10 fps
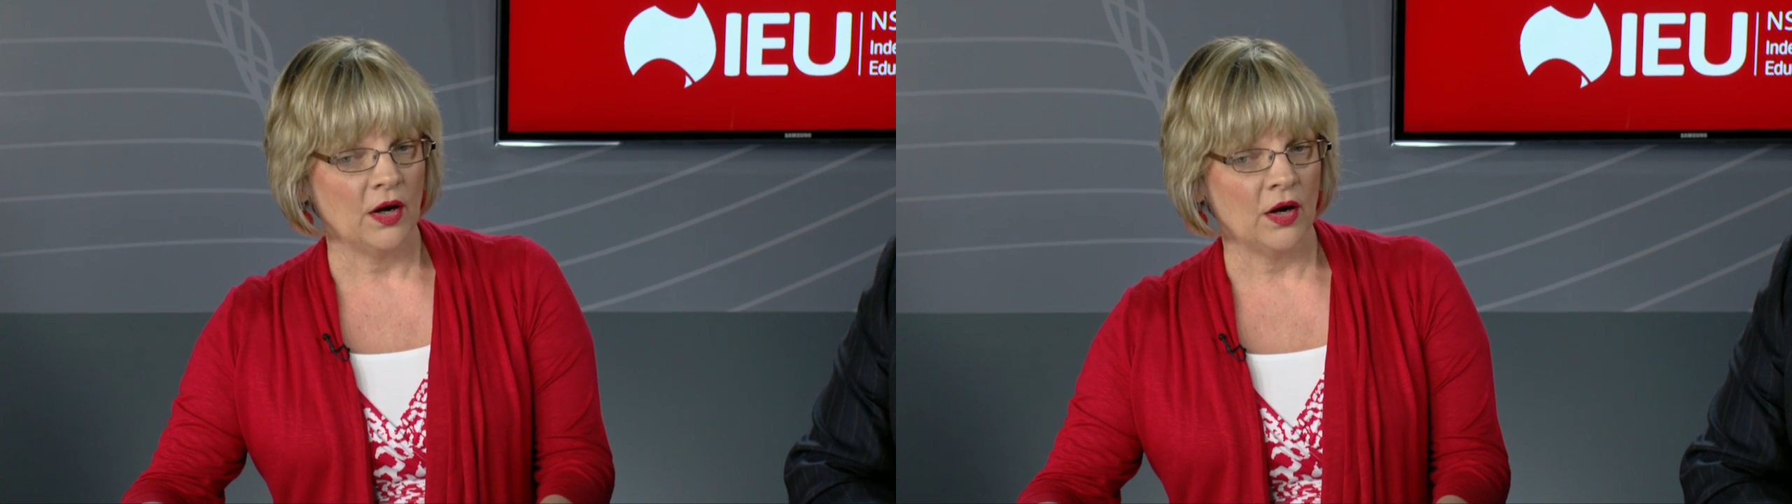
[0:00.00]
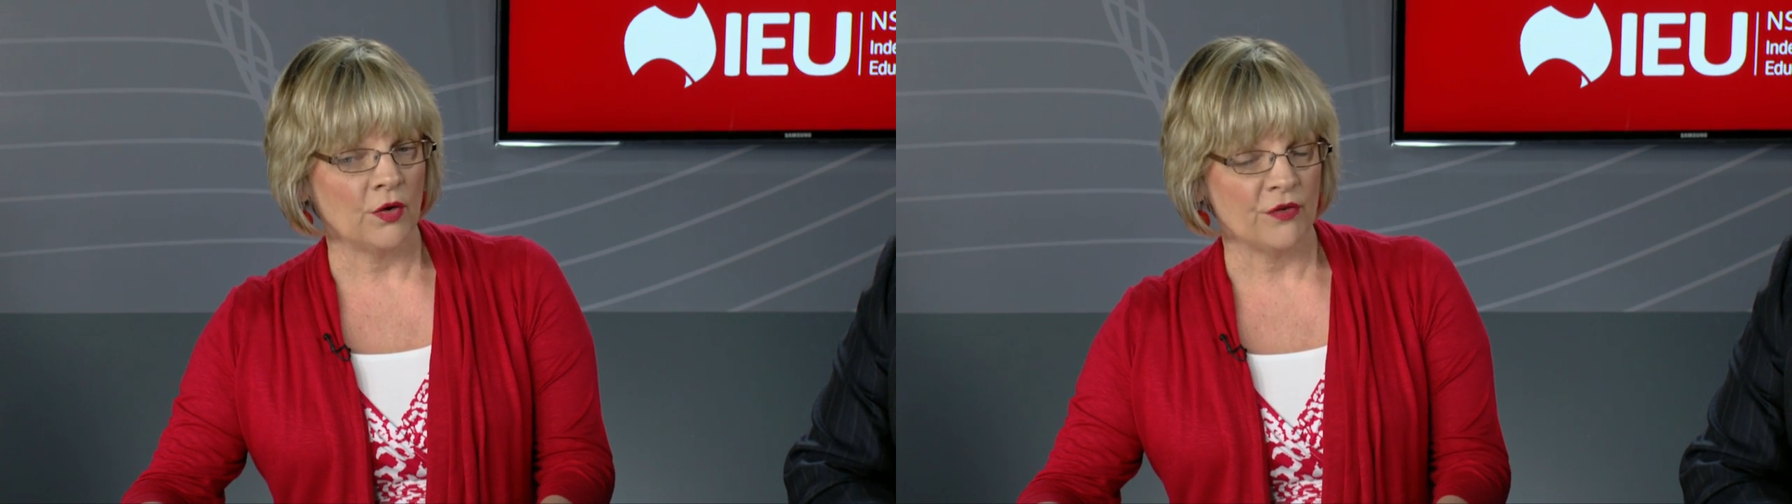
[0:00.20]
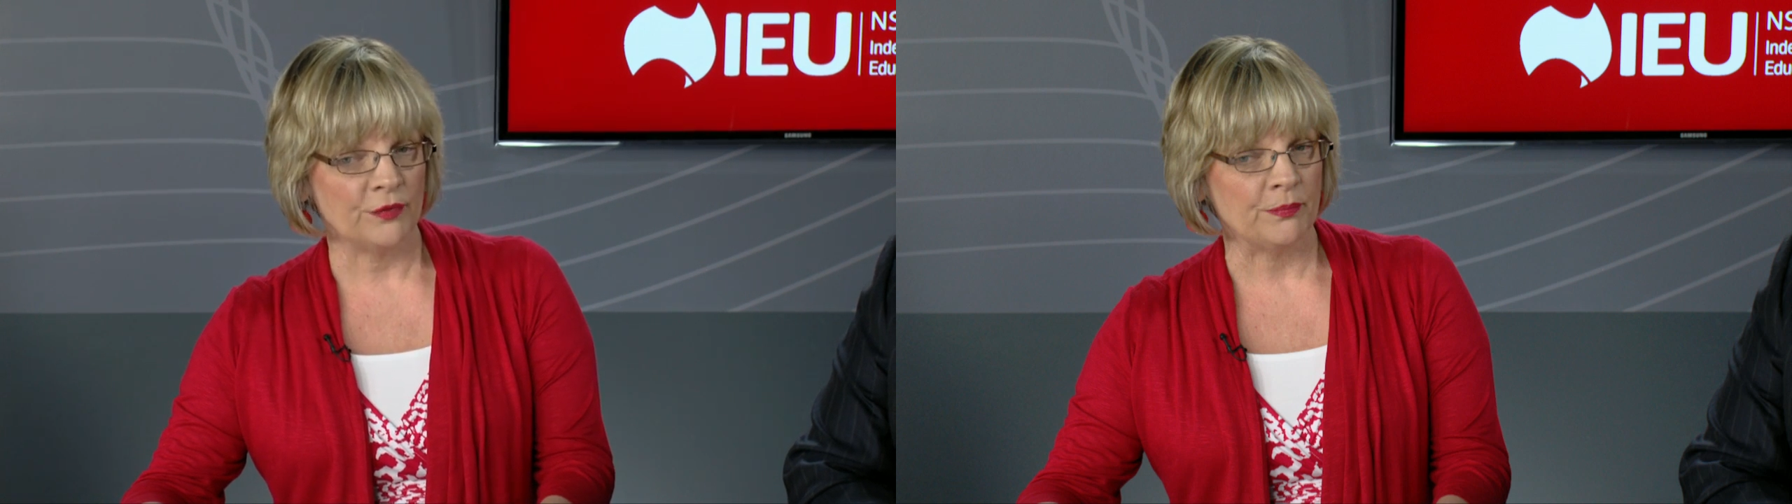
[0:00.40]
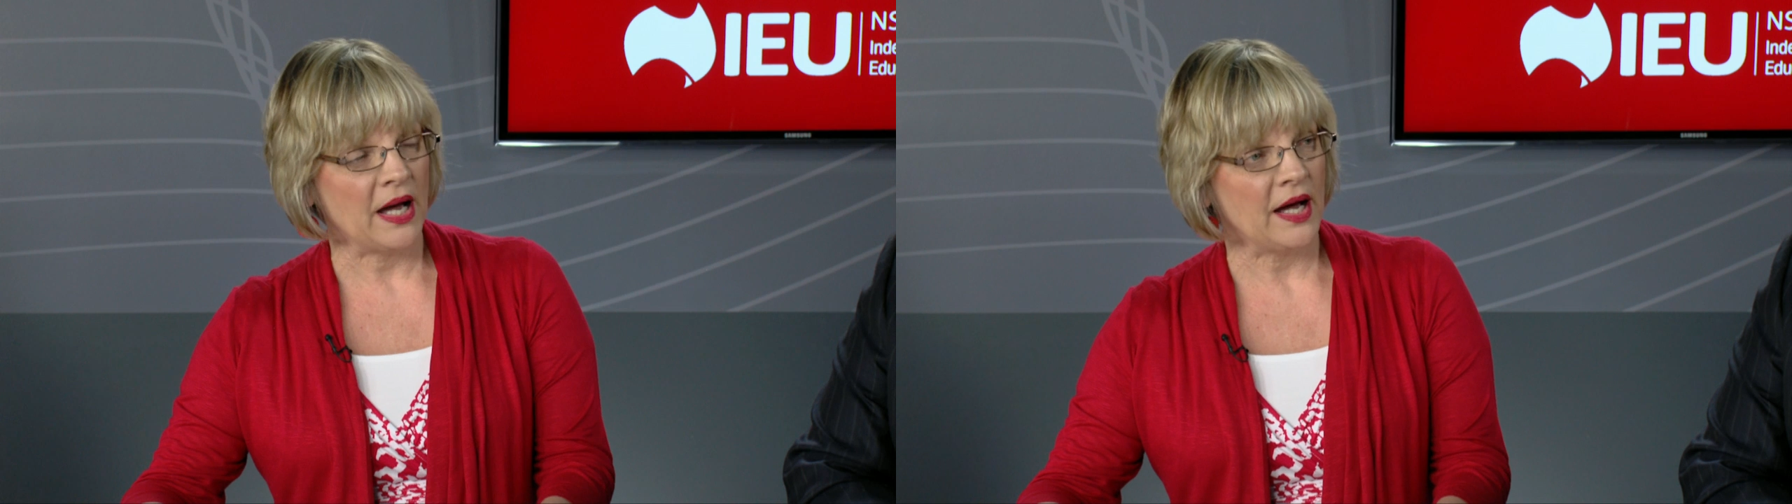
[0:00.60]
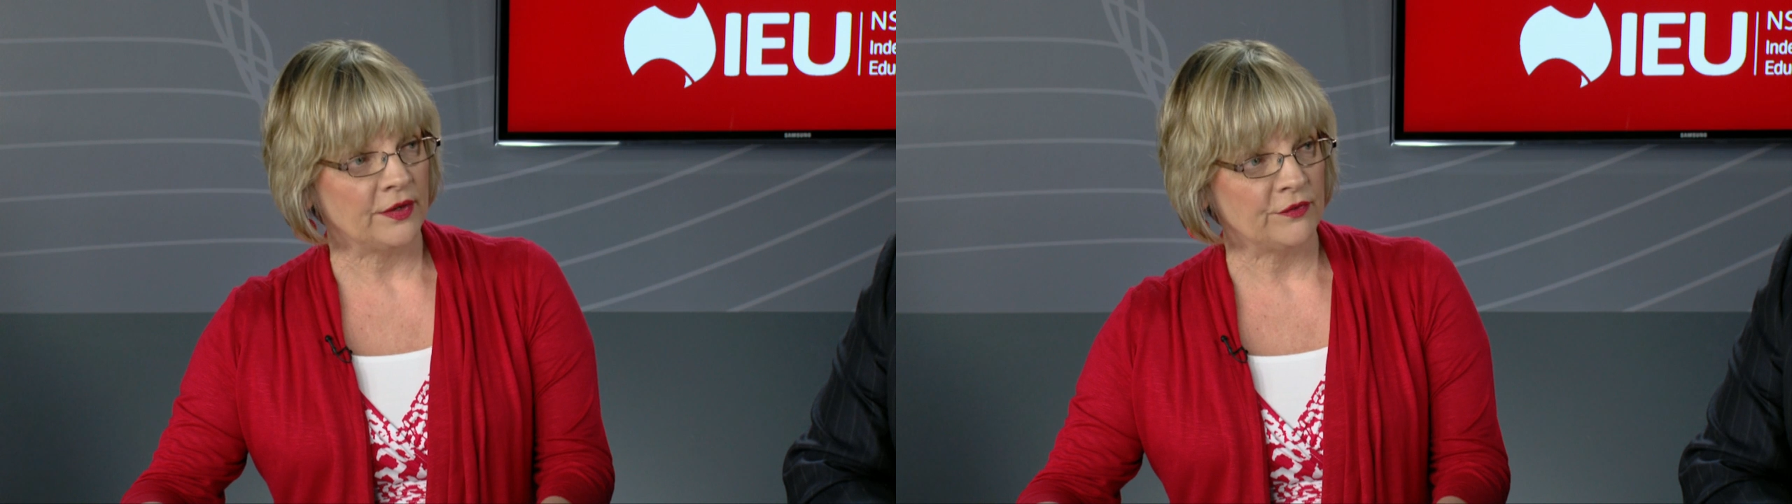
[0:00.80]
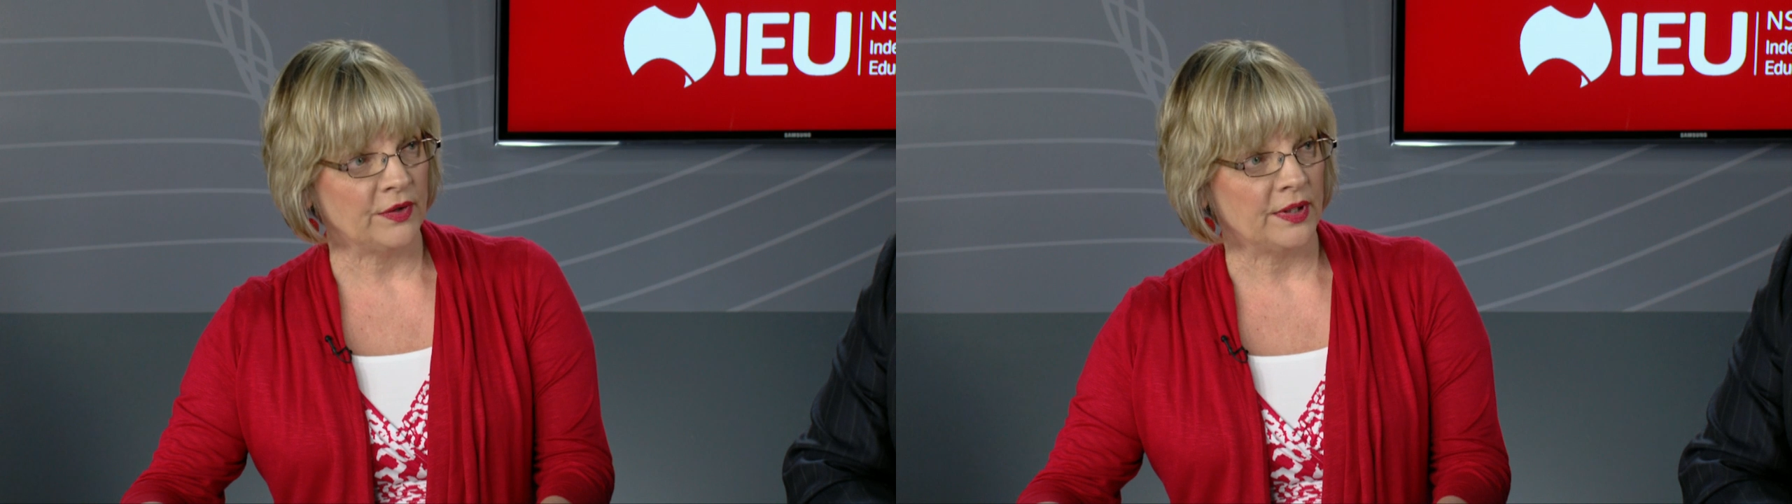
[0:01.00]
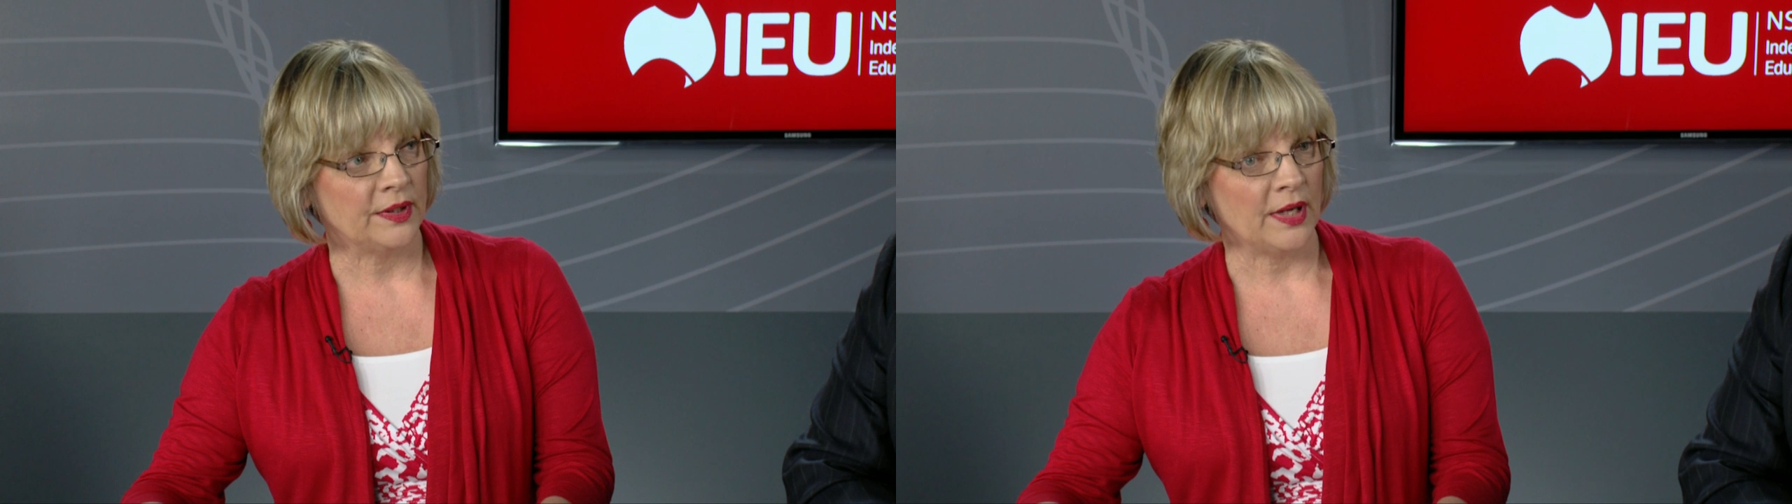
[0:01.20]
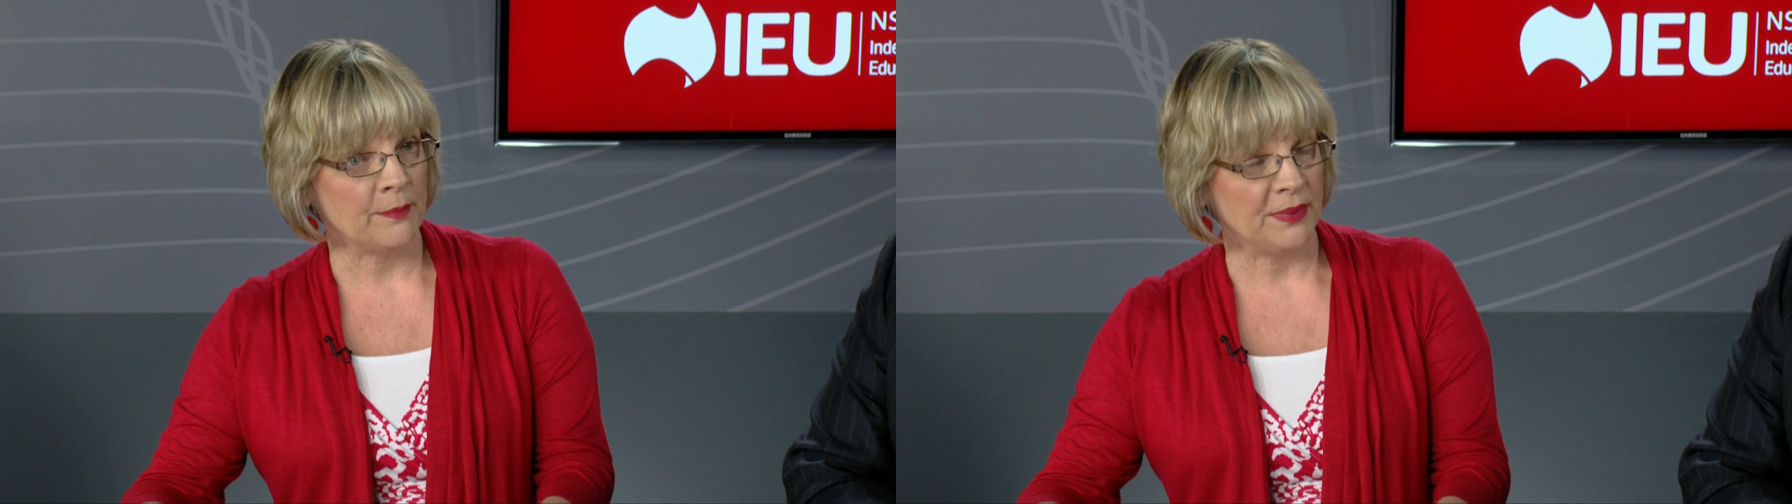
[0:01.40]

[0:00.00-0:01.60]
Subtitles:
are often part of a